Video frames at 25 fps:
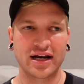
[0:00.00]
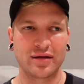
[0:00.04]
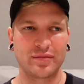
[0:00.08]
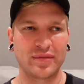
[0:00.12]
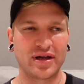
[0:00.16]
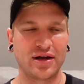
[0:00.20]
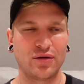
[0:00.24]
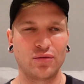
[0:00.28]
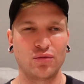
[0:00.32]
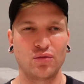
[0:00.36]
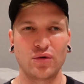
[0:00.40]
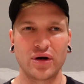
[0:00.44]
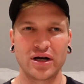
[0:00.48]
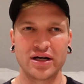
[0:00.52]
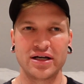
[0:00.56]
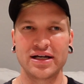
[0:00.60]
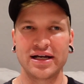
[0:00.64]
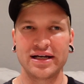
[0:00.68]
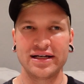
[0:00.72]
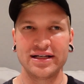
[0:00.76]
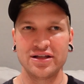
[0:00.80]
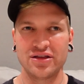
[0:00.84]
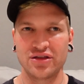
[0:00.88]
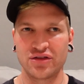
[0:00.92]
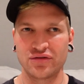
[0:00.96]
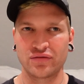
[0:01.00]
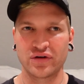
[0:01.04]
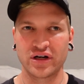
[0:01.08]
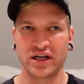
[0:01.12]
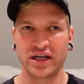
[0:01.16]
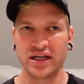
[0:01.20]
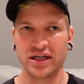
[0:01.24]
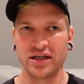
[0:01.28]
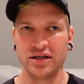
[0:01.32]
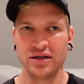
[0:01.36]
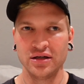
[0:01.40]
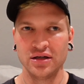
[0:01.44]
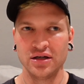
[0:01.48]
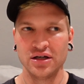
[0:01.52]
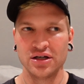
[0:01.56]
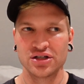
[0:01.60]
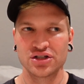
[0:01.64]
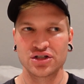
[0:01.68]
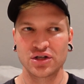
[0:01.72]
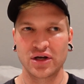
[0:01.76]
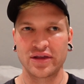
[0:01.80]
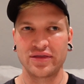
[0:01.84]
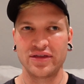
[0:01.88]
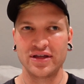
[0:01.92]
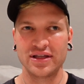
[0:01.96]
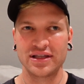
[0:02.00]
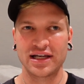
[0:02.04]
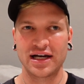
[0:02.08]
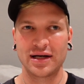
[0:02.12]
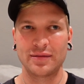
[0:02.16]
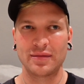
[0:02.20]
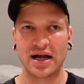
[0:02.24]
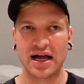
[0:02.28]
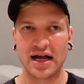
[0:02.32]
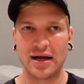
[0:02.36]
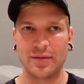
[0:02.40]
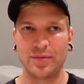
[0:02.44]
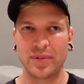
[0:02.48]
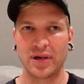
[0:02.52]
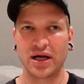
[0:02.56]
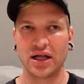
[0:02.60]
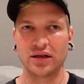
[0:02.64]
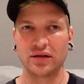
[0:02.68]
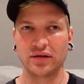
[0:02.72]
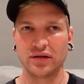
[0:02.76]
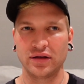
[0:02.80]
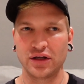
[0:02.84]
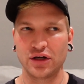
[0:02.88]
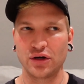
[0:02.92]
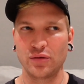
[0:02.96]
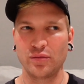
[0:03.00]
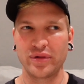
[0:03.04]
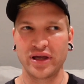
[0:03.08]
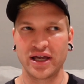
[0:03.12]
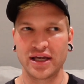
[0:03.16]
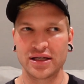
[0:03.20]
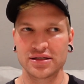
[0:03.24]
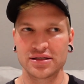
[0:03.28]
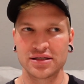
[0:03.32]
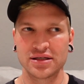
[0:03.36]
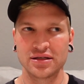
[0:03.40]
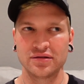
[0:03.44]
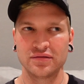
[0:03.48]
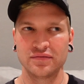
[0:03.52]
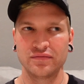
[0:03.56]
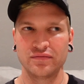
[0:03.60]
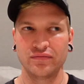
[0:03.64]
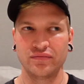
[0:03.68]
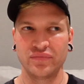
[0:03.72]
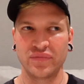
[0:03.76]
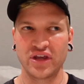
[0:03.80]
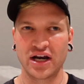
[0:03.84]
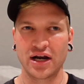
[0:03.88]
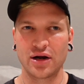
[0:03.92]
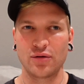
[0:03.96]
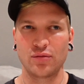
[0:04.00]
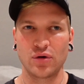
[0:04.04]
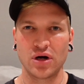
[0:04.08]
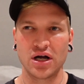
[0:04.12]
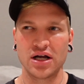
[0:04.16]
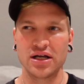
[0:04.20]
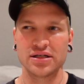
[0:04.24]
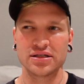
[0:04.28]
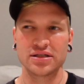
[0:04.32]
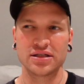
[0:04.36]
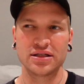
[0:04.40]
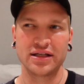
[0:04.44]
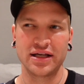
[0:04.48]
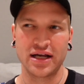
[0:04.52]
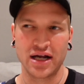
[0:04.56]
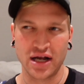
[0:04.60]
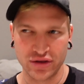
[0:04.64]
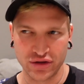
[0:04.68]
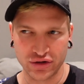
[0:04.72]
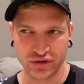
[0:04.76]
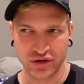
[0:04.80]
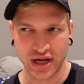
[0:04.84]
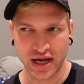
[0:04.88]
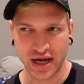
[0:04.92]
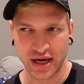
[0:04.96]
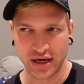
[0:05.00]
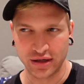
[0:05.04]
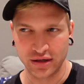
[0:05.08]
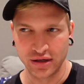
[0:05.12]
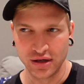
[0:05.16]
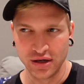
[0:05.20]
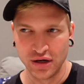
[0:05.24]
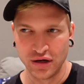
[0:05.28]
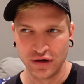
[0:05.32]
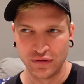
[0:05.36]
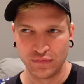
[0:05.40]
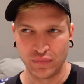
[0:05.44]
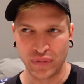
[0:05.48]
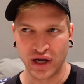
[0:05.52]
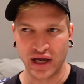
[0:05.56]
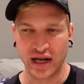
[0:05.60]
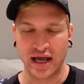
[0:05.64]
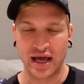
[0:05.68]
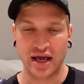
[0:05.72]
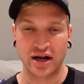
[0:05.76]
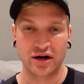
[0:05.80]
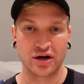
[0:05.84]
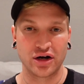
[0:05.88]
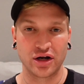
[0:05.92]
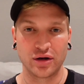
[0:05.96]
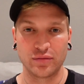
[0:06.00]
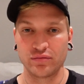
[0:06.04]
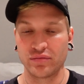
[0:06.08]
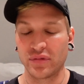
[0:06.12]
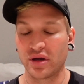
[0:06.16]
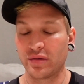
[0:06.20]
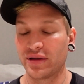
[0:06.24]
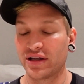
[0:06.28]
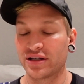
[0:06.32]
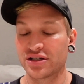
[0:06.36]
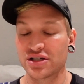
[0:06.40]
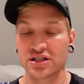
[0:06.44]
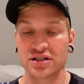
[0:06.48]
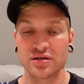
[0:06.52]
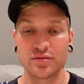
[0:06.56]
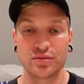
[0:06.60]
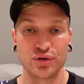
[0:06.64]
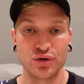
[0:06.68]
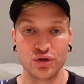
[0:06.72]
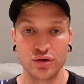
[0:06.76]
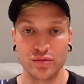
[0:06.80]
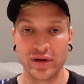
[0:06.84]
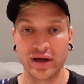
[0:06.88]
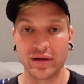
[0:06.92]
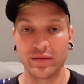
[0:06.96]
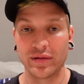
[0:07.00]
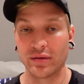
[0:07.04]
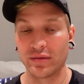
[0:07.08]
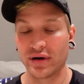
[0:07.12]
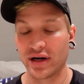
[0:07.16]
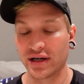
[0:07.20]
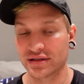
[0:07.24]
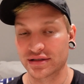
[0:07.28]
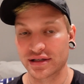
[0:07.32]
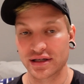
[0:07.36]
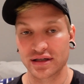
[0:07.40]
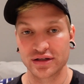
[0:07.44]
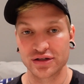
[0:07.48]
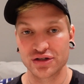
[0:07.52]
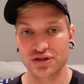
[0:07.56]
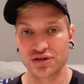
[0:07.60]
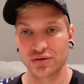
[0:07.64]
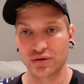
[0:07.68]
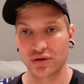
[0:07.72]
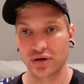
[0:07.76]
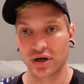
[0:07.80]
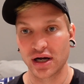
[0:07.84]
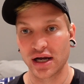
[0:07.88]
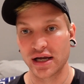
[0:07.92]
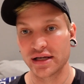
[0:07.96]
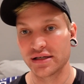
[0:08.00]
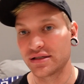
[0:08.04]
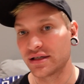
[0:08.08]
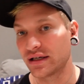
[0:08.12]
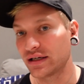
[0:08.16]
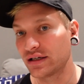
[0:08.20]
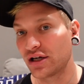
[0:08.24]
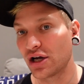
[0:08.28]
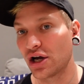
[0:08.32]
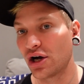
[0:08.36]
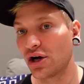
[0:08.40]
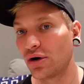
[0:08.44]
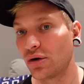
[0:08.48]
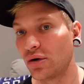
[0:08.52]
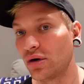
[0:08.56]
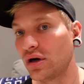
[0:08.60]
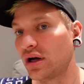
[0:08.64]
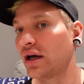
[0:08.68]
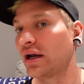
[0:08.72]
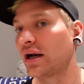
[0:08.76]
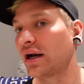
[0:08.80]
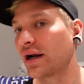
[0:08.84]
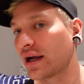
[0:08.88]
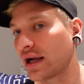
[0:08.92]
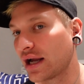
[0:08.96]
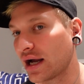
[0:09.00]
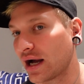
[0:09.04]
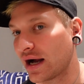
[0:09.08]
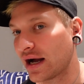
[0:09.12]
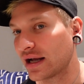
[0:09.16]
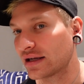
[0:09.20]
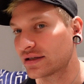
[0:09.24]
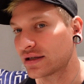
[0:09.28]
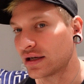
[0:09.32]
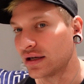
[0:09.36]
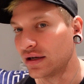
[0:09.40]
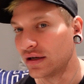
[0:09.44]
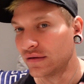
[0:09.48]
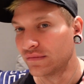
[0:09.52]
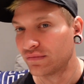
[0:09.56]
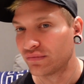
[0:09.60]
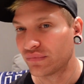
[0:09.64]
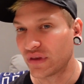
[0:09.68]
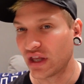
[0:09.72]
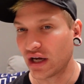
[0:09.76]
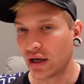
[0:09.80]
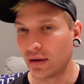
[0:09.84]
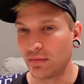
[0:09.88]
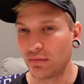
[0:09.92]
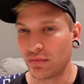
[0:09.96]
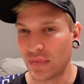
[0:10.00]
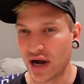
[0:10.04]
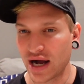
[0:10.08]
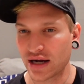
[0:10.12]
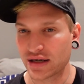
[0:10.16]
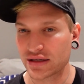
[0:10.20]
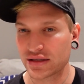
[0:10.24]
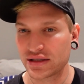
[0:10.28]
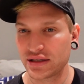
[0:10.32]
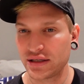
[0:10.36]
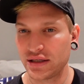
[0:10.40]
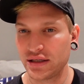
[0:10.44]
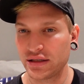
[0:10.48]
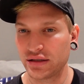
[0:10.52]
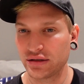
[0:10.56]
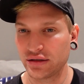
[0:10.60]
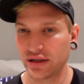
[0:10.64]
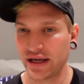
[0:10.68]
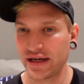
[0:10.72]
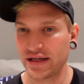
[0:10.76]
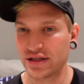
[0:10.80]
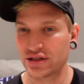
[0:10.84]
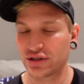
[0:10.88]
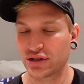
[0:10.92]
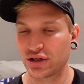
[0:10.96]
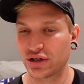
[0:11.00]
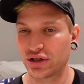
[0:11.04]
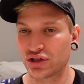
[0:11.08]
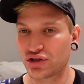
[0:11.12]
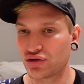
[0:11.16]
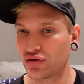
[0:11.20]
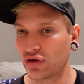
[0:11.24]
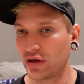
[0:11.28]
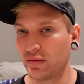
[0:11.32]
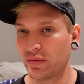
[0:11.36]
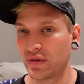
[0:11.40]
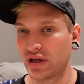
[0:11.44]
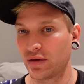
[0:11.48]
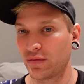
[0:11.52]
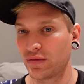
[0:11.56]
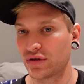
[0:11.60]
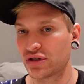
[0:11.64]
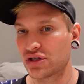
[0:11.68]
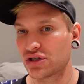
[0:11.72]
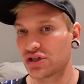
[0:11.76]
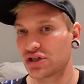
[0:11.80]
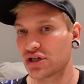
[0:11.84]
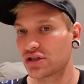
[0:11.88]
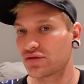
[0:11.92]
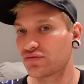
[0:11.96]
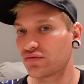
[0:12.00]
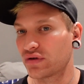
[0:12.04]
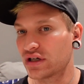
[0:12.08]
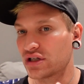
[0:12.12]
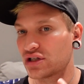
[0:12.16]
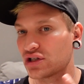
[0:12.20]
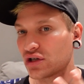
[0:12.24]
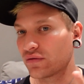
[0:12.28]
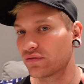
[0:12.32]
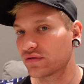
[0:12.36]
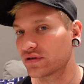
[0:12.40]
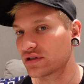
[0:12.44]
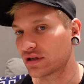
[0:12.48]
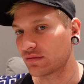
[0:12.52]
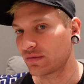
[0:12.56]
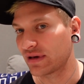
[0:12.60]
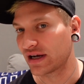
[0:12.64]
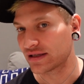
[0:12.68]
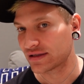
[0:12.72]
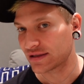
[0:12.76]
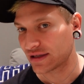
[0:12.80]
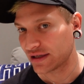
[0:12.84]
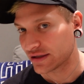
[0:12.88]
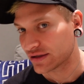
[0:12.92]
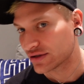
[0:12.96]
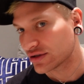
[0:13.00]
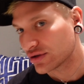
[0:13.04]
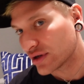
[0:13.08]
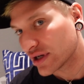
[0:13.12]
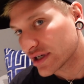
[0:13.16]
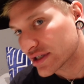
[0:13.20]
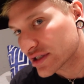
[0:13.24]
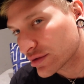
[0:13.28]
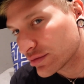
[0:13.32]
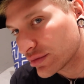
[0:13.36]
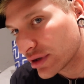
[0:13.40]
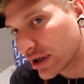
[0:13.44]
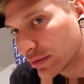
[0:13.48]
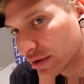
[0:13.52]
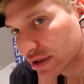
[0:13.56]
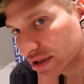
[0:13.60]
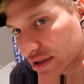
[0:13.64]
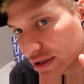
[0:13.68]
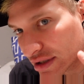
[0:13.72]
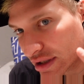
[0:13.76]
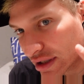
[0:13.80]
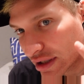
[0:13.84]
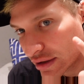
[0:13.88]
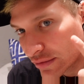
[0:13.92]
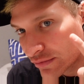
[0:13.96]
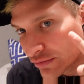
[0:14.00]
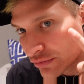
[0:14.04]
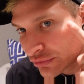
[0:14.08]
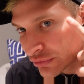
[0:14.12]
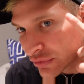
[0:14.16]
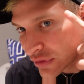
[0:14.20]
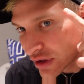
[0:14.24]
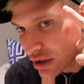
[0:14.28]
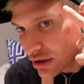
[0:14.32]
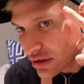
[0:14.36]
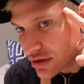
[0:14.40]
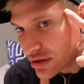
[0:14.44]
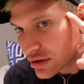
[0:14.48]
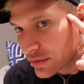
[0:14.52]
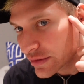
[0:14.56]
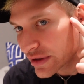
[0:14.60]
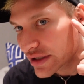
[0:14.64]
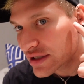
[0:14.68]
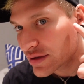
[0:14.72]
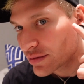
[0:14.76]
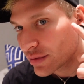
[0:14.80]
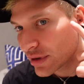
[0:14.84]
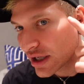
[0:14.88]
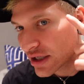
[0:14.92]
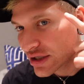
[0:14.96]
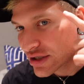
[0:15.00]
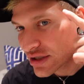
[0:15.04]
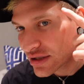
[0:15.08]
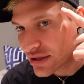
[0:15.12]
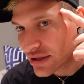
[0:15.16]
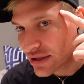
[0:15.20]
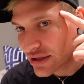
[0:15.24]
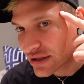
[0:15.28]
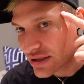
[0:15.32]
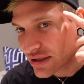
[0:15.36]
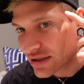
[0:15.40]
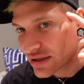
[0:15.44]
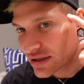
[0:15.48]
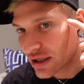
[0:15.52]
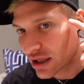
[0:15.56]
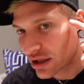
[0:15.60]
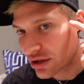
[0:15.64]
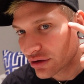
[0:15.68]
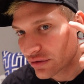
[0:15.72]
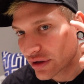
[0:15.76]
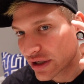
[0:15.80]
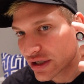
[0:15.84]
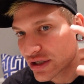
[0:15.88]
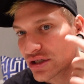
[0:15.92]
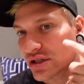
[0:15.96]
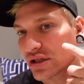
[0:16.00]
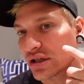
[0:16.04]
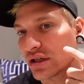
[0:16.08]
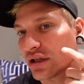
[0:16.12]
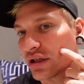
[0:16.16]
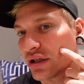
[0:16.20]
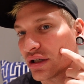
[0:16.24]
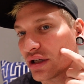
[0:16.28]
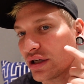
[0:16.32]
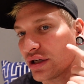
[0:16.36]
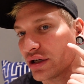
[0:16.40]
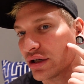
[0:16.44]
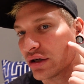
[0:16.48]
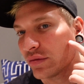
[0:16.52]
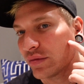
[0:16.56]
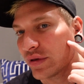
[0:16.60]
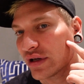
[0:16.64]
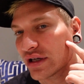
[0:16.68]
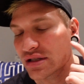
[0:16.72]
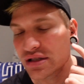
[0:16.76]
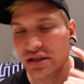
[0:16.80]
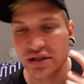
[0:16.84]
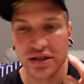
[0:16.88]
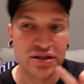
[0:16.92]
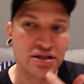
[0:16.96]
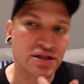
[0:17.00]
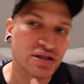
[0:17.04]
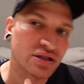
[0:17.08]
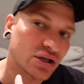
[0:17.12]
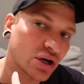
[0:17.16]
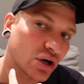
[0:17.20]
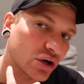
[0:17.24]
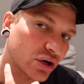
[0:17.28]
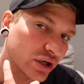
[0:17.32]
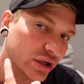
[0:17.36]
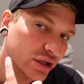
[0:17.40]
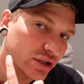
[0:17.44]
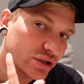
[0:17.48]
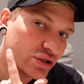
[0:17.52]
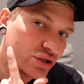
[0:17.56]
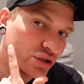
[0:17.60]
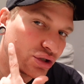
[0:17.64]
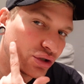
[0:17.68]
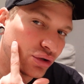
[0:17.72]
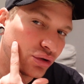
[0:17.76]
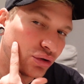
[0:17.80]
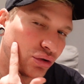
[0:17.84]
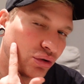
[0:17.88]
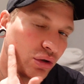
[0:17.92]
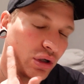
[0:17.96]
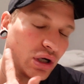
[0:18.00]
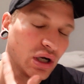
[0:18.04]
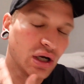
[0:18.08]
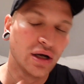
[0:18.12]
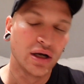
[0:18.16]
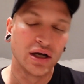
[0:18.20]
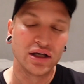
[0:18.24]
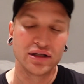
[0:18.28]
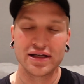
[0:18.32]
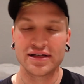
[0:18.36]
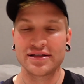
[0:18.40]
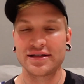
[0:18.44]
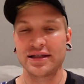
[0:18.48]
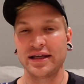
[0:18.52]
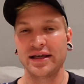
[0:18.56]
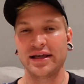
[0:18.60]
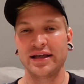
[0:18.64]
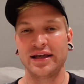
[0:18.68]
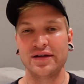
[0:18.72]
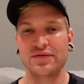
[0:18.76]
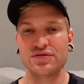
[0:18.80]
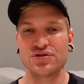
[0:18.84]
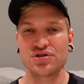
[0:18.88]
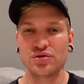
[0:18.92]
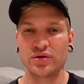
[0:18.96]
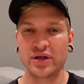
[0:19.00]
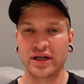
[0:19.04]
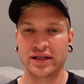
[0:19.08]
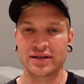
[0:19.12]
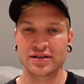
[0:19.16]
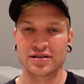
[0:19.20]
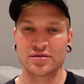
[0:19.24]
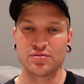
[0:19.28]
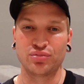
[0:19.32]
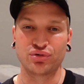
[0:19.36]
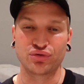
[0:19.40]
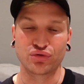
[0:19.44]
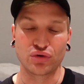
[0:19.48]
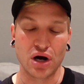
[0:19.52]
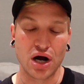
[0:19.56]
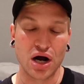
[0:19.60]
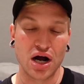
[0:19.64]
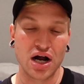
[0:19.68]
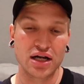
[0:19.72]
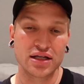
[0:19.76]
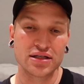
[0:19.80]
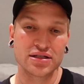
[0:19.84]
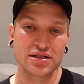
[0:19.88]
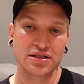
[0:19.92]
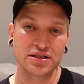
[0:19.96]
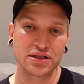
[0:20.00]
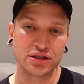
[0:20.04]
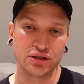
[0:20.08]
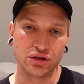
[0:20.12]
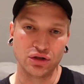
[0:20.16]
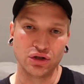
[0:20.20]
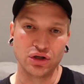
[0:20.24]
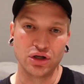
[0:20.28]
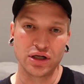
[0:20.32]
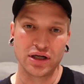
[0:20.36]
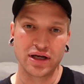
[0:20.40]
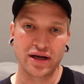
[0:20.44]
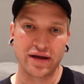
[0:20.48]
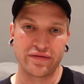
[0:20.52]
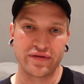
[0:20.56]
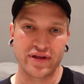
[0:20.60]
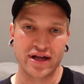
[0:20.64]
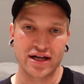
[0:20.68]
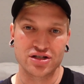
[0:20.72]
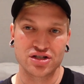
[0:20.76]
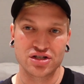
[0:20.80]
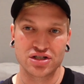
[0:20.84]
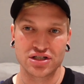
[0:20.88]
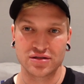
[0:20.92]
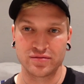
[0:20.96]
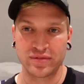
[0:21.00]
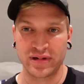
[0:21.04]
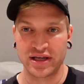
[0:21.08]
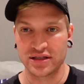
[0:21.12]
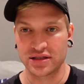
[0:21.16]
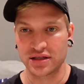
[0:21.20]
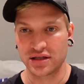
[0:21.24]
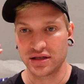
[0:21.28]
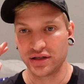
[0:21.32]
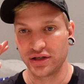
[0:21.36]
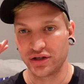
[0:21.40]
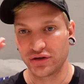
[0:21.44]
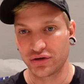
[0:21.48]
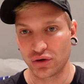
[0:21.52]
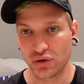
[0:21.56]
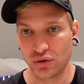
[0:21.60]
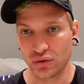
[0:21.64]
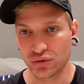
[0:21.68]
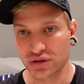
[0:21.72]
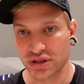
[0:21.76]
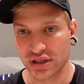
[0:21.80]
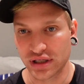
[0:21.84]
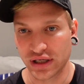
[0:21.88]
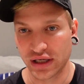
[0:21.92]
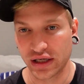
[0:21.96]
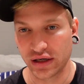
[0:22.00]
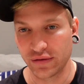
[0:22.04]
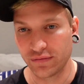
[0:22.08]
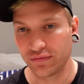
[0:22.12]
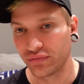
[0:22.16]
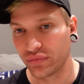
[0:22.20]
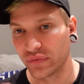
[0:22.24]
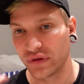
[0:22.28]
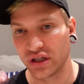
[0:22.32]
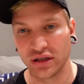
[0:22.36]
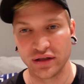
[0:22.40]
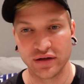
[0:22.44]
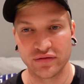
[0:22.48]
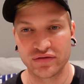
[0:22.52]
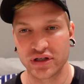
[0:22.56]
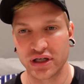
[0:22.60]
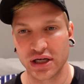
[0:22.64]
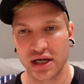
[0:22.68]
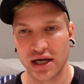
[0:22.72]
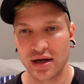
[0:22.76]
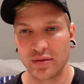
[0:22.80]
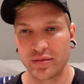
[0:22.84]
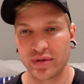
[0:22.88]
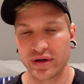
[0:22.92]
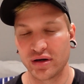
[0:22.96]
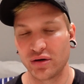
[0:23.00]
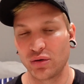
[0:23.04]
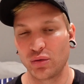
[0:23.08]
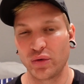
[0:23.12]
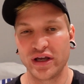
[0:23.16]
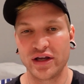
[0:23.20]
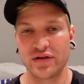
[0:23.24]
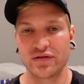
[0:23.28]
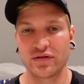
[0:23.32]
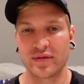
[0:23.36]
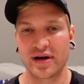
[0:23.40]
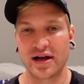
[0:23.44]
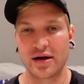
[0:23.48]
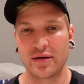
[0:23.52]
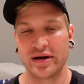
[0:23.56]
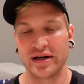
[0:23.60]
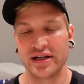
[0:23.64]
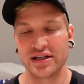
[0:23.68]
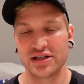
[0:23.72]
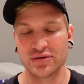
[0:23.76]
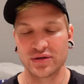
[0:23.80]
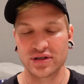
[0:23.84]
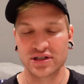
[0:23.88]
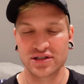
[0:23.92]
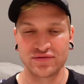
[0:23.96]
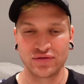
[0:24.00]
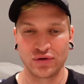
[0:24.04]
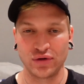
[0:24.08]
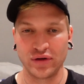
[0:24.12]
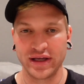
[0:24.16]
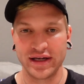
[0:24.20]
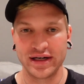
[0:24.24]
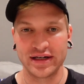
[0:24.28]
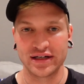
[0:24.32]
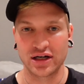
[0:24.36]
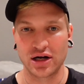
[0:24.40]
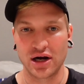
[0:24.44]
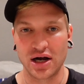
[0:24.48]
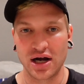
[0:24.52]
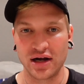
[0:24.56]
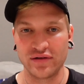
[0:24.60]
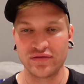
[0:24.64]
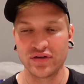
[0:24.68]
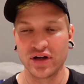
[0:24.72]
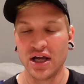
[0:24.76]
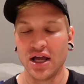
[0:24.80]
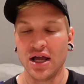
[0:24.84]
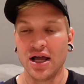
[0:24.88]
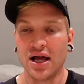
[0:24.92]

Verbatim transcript: I'm at 193. So I think that I'm up a little bit than I was the other day, but I don't know. Maybe that's just a poo baby. I'm not exactly sure. I did go and I got the Moxi laser treatment, which is just resurfacing my skin so you guys can probably see some like splotches and discoloration in here because it is starting to, they say it gives you like this bronzed look and that's just basically your old skin lifting up and a week from now I need to exfoliate it off.